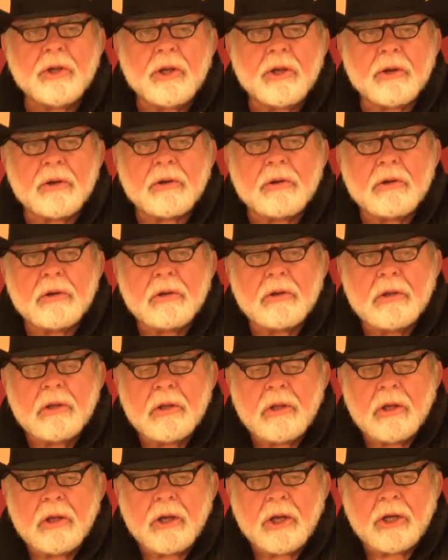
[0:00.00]
year,
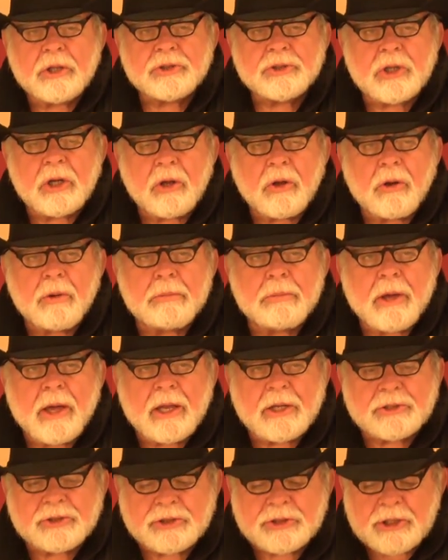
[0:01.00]
us
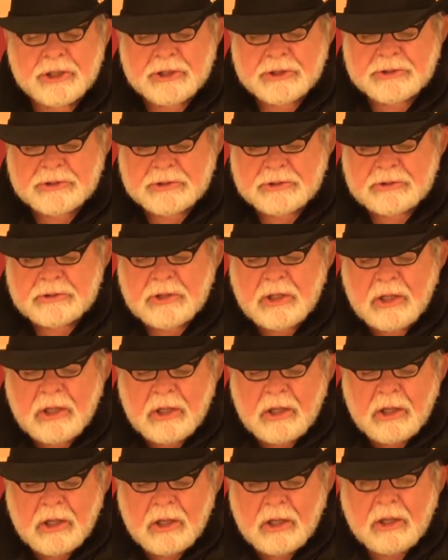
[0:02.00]
law-abiding citizens
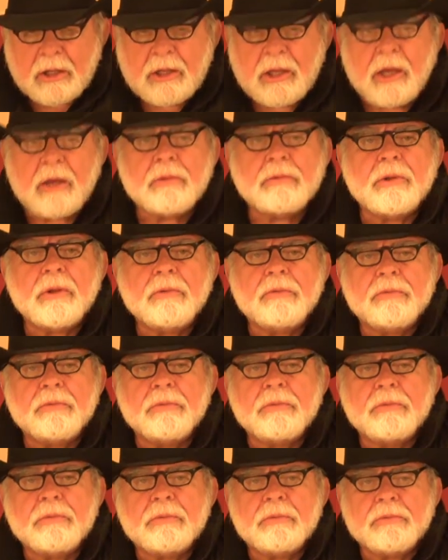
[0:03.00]
give the
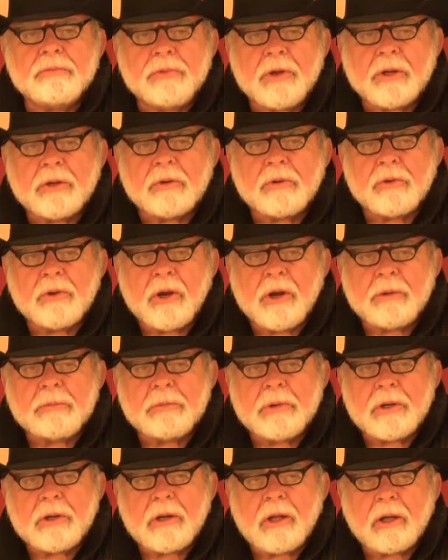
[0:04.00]
federal
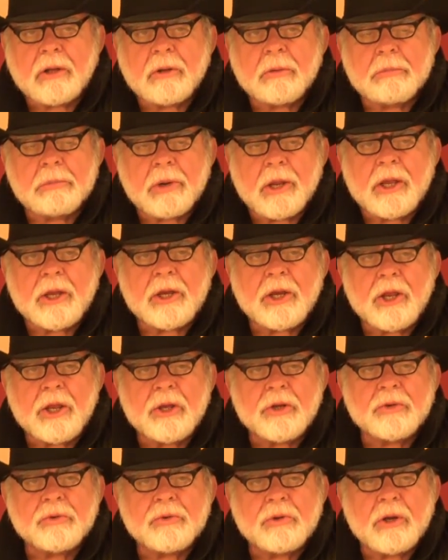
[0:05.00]
government a complete
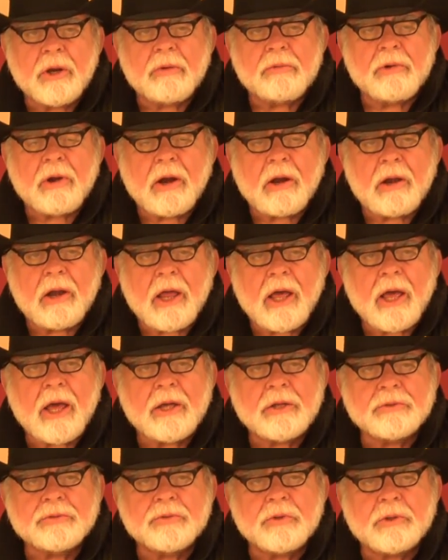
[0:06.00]
history of our
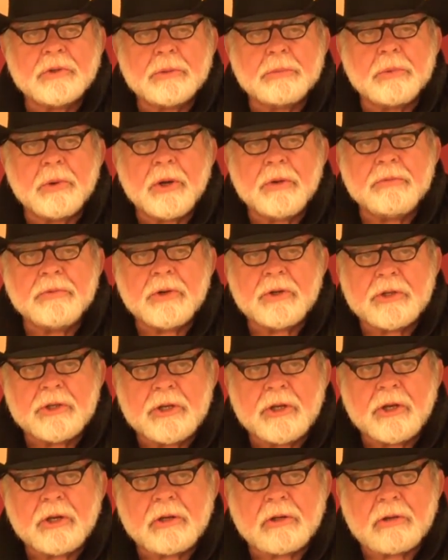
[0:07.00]
lives for the previous
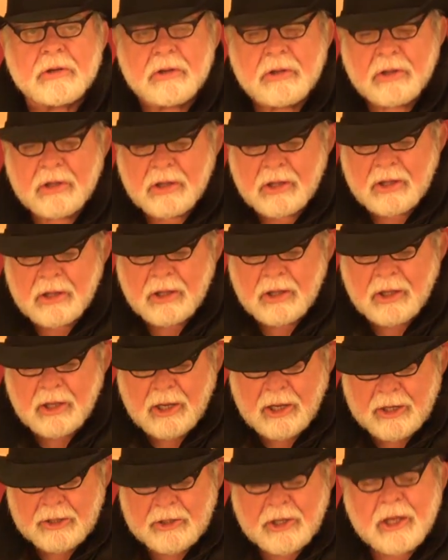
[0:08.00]
year,
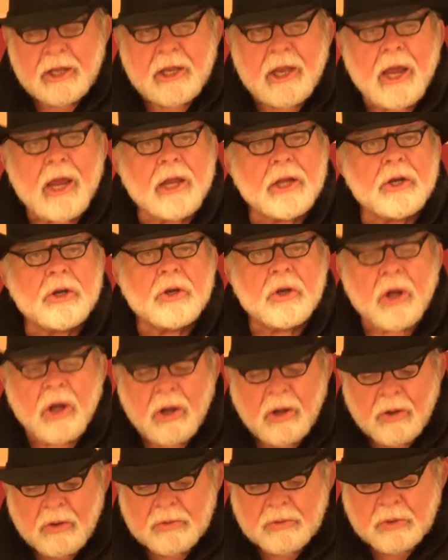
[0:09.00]
and they add it to
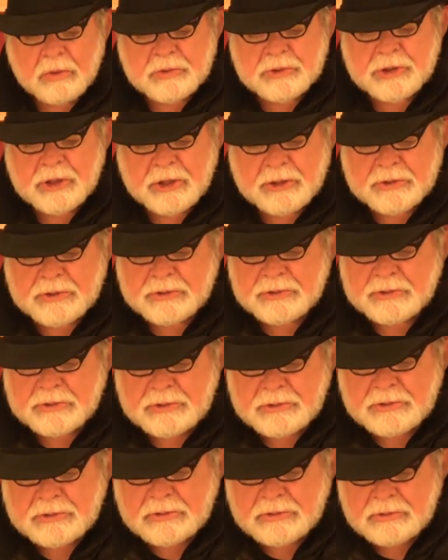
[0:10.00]
all those
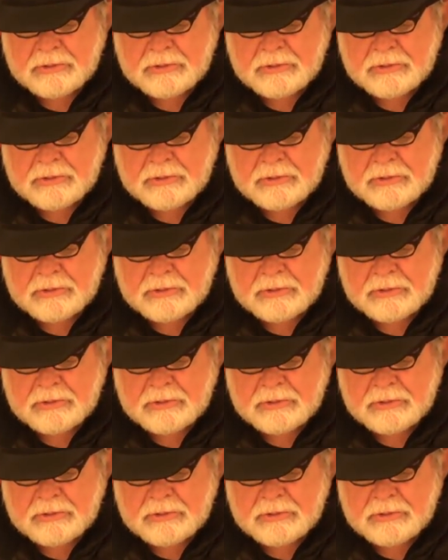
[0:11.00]
others.